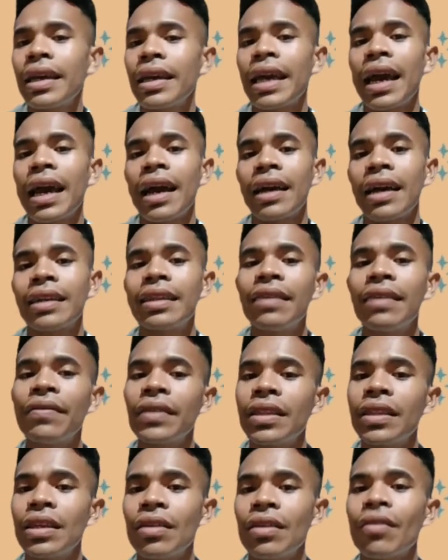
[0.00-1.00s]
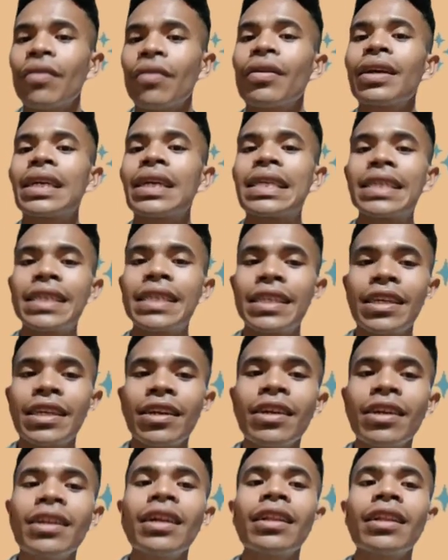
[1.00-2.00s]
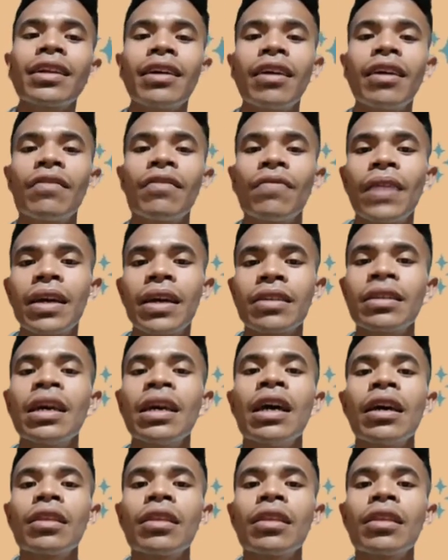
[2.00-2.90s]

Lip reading: gang activity, or external conflicts